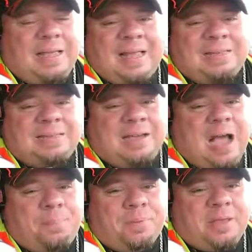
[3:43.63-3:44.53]
It's a
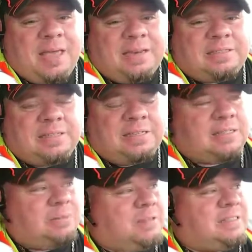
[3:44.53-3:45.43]
complicated
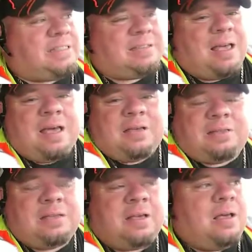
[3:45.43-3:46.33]
system. It
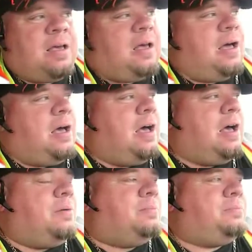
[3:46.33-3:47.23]
sucks.
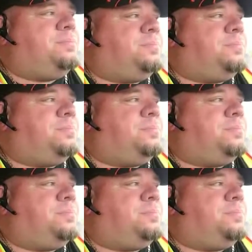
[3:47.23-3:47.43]
If